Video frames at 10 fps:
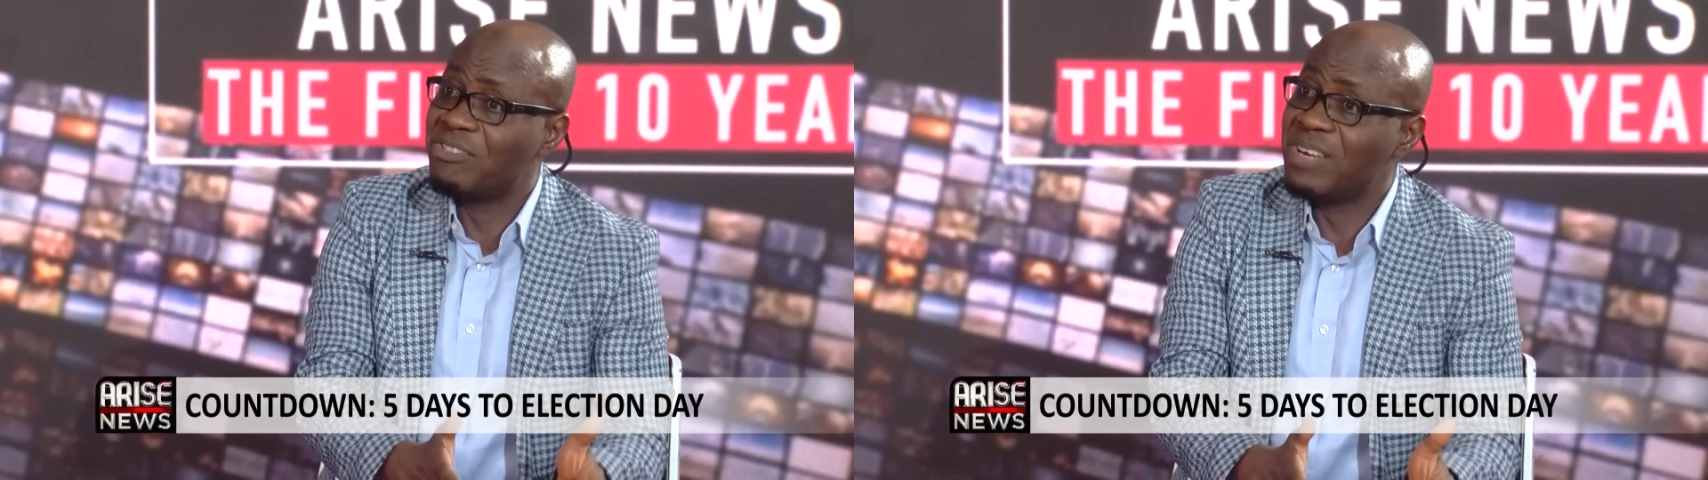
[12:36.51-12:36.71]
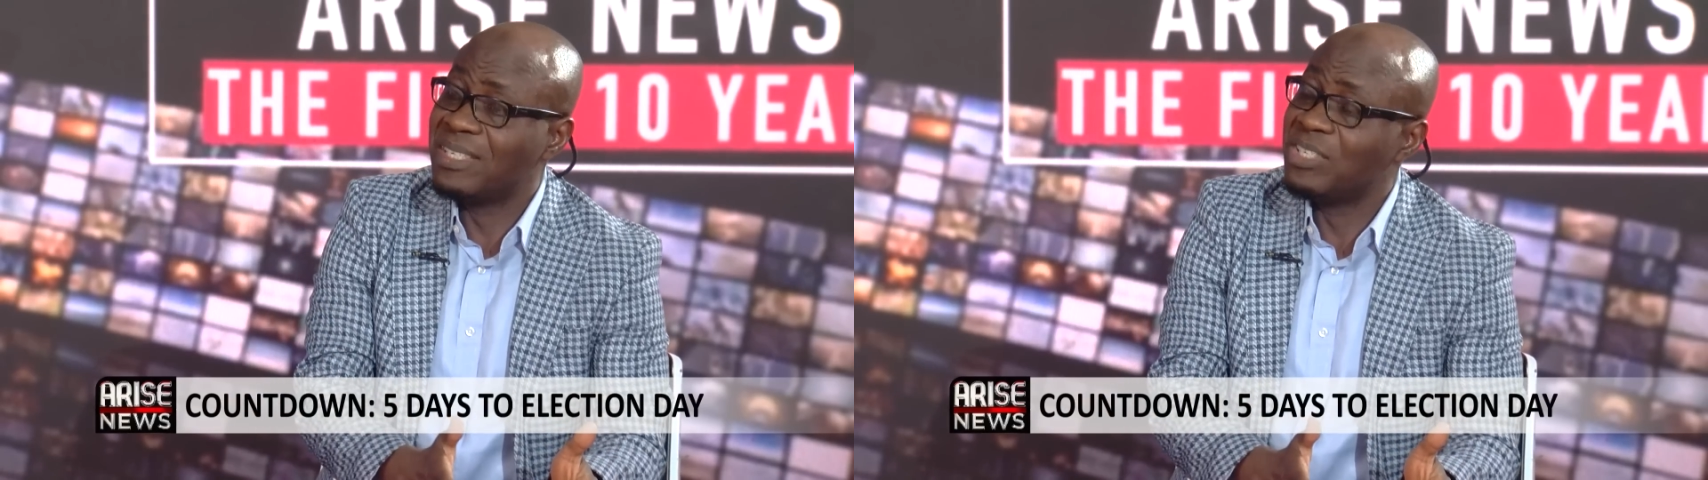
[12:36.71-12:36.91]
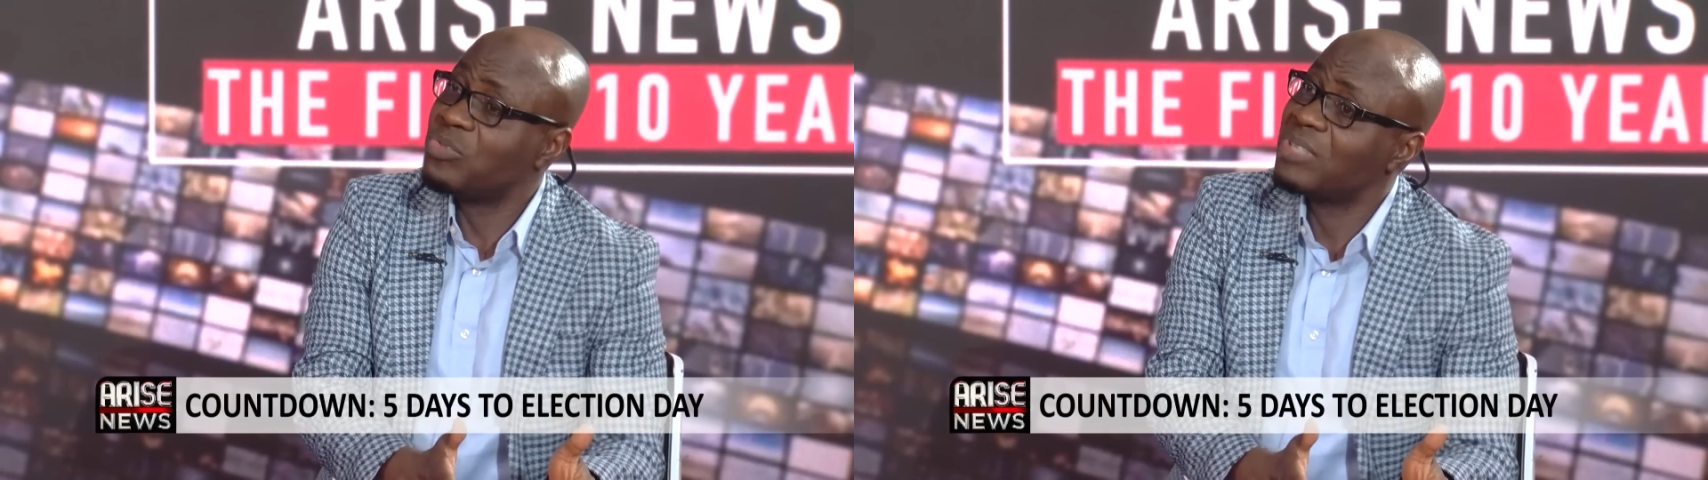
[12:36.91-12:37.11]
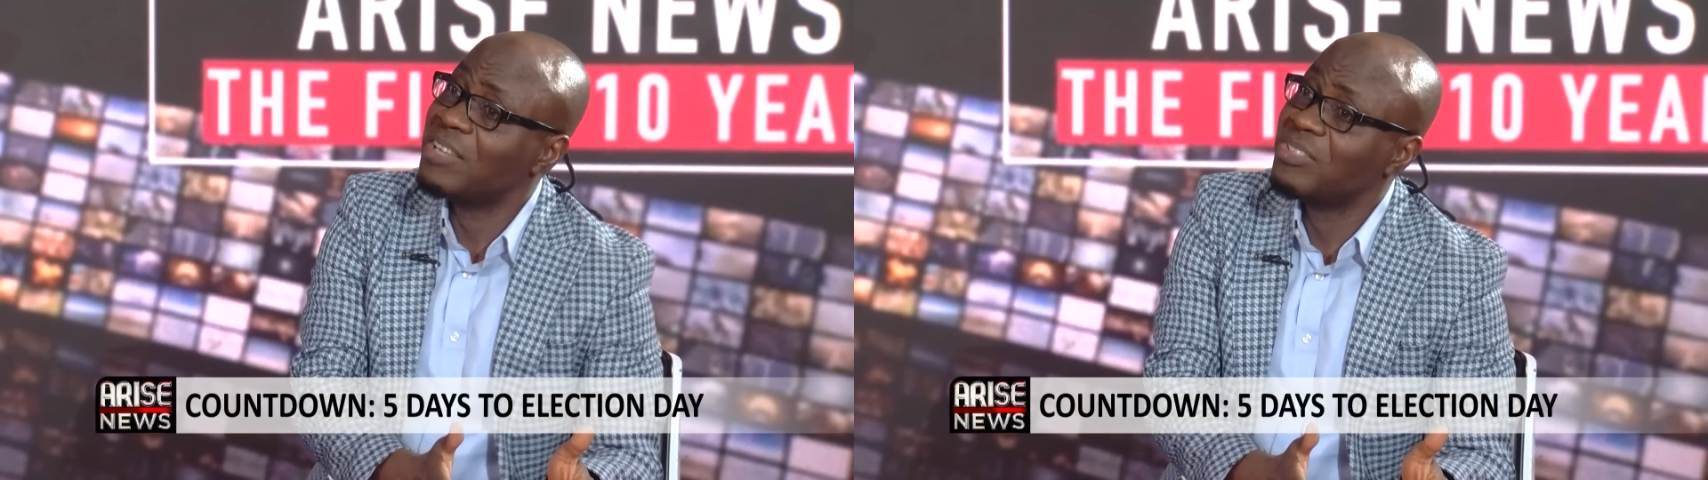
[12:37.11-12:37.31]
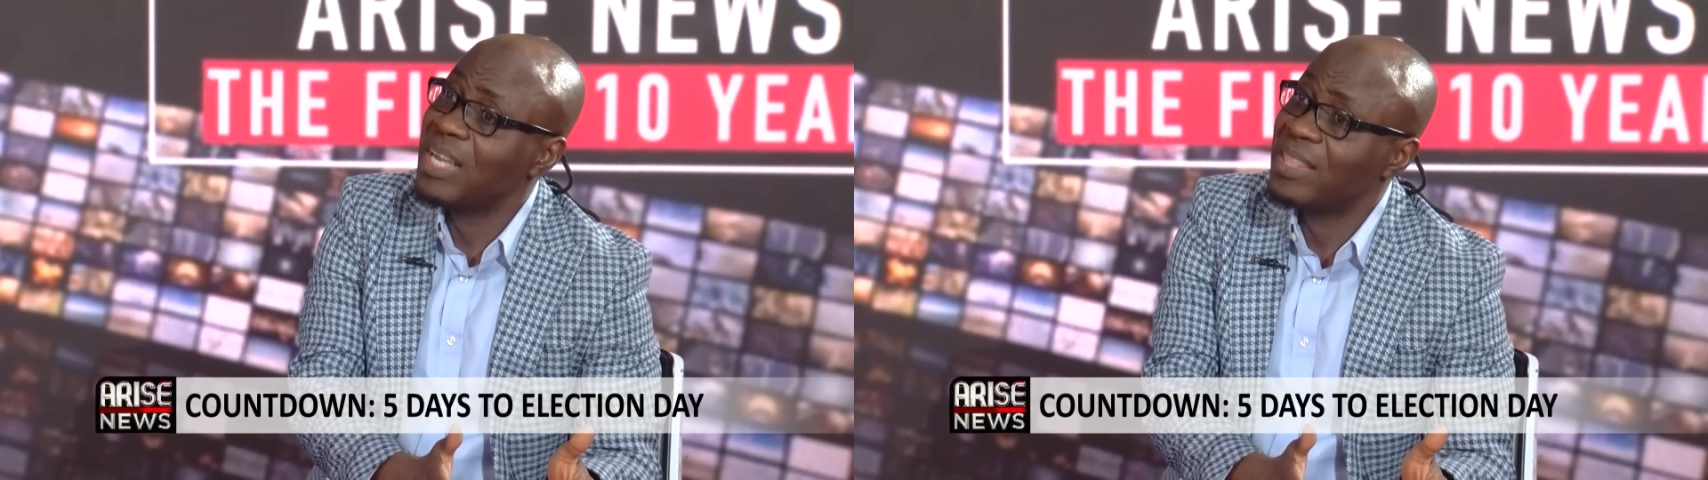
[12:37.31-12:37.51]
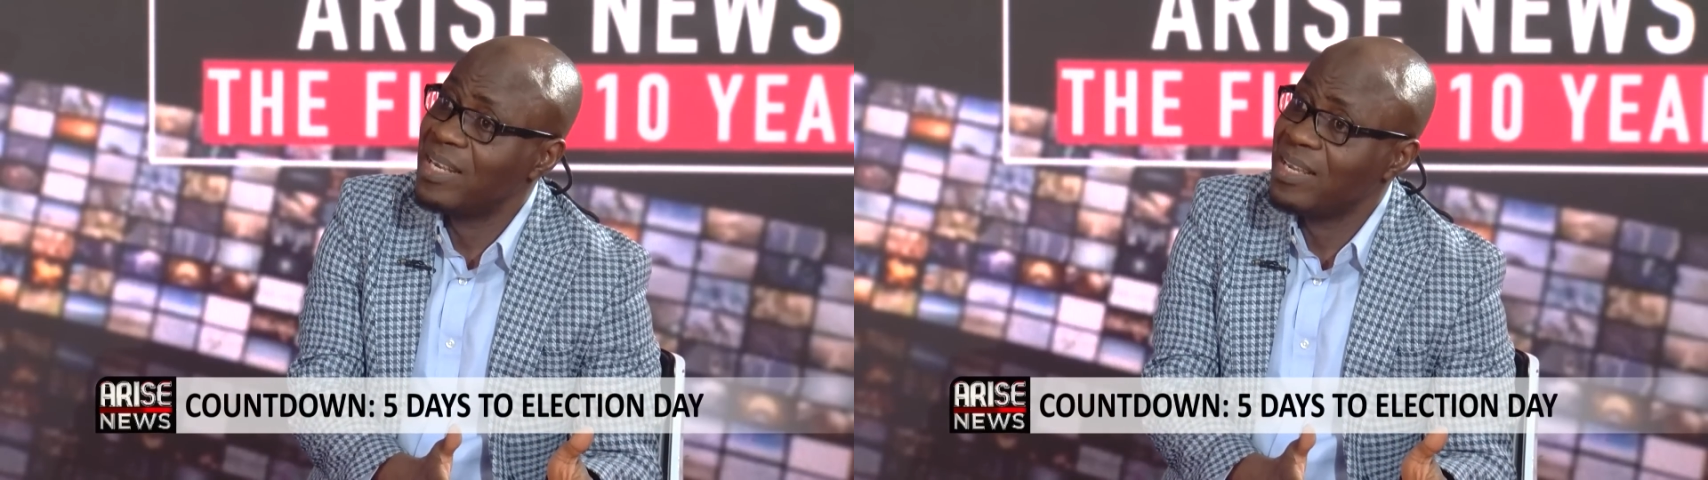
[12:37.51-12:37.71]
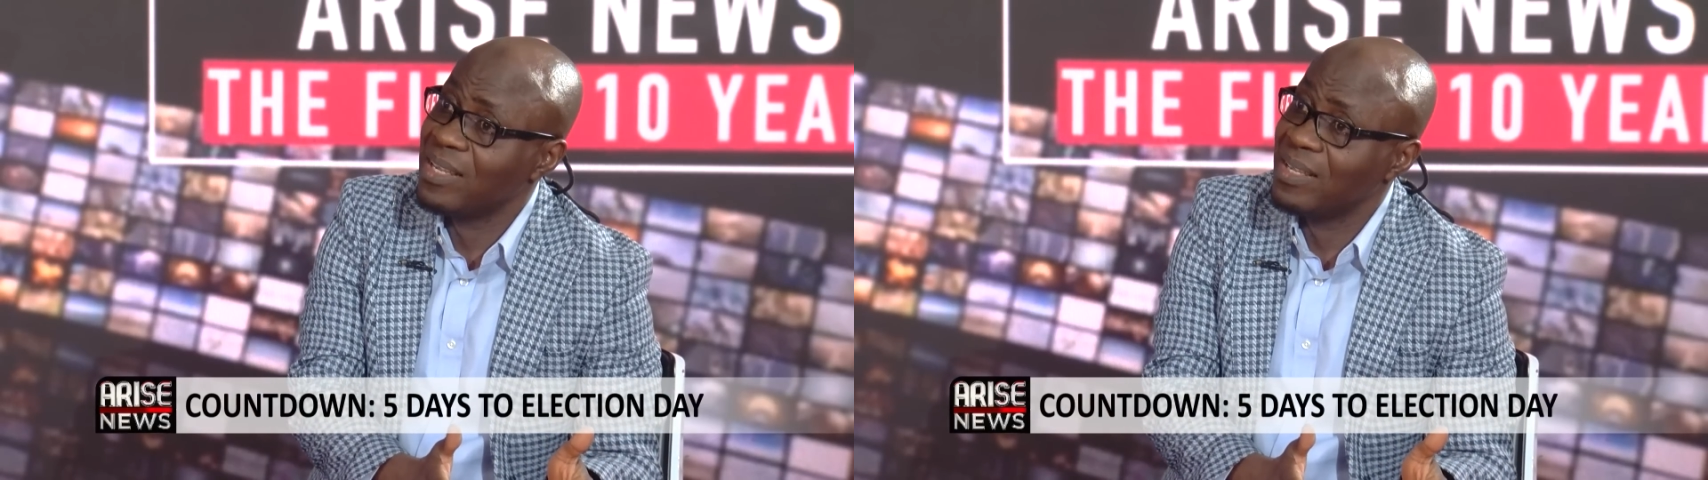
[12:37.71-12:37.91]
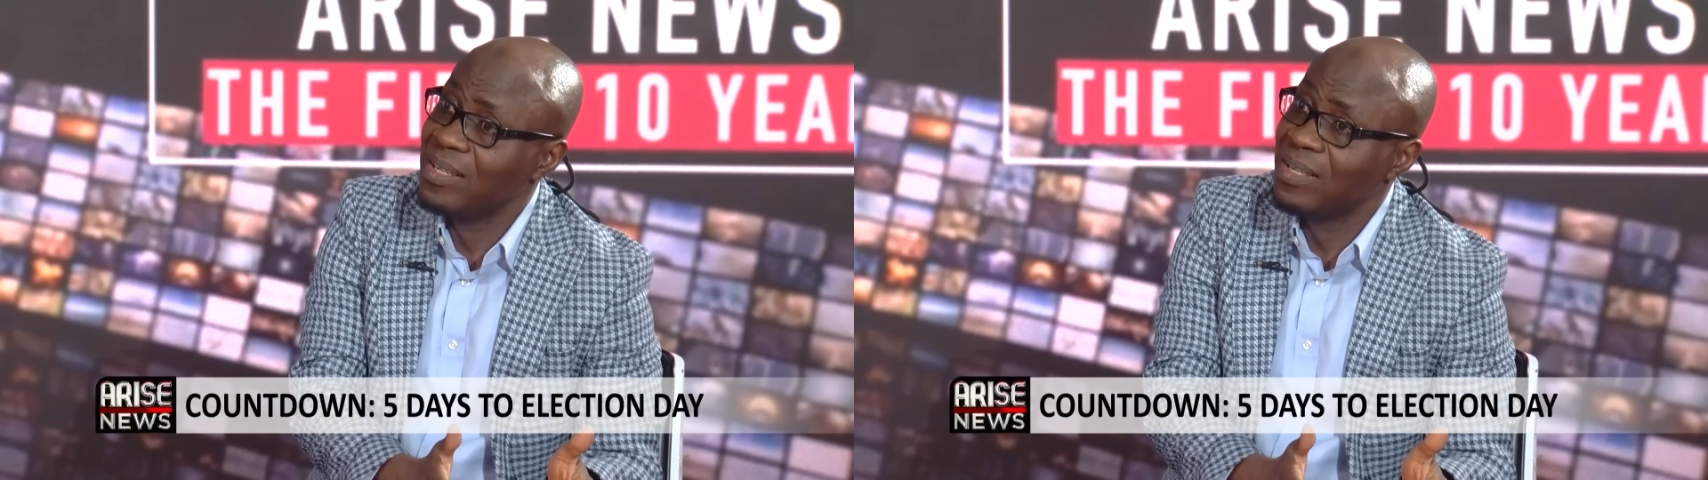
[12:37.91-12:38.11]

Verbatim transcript: race in 2003,